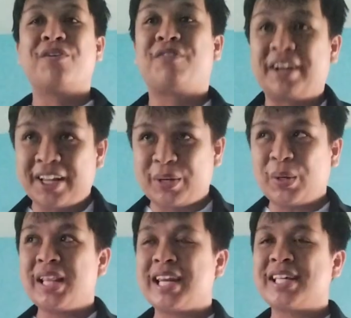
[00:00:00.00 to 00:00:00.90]
Very
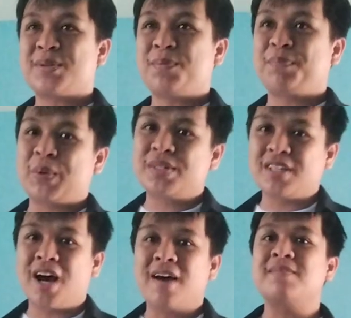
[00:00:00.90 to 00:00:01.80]
good. It is
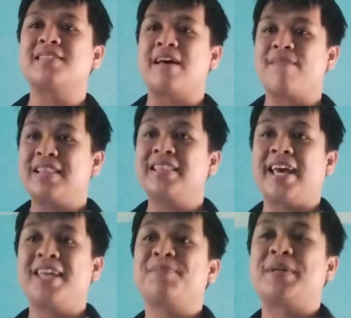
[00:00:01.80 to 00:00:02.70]
composed of
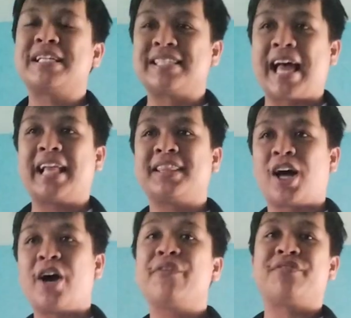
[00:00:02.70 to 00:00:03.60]
78%
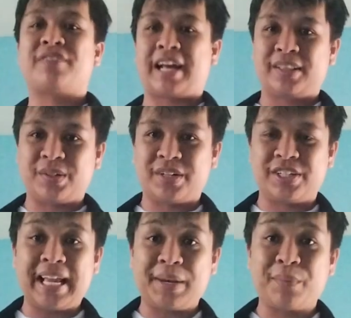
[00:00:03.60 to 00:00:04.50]
of
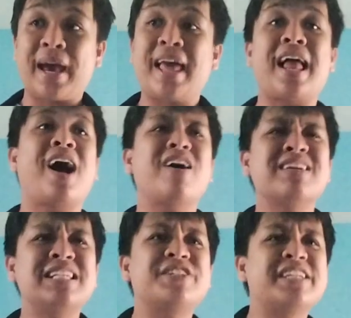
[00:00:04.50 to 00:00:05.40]
nitrogen, while ang
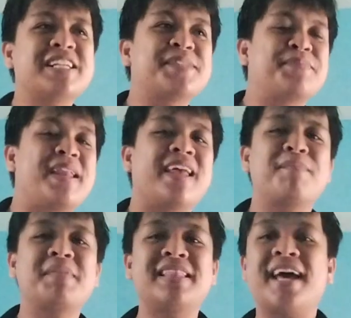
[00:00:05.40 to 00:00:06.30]
oxygen is pila
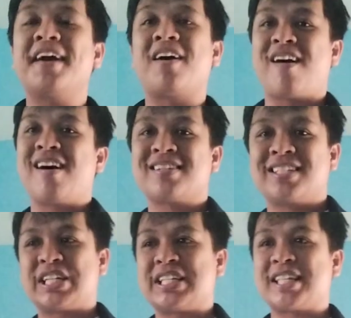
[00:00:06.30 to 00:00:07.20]
nanday ang
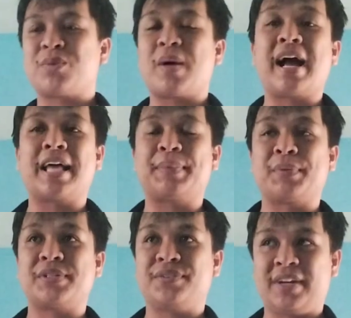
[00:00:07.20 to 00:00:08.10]
oxygen sa ating
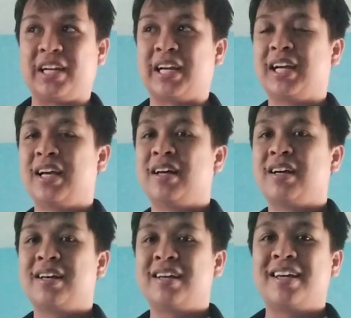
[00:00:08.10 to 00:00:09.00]
atmosphere.
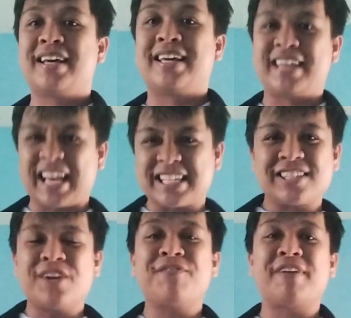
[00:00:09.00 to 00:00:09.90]
Yes,
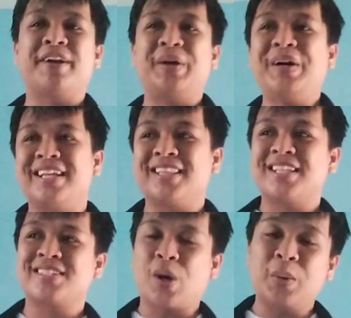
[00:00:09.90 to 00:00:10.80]
no, very good. It
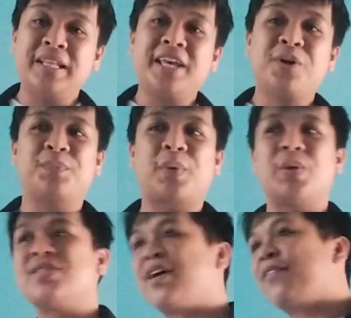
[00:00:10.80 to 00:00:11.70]
is only
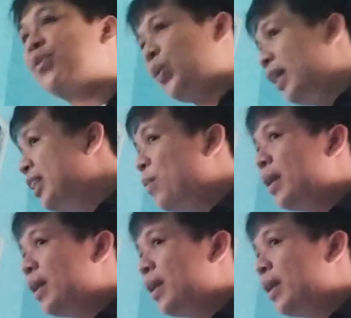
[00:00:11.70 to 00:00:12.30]
composed of 21%.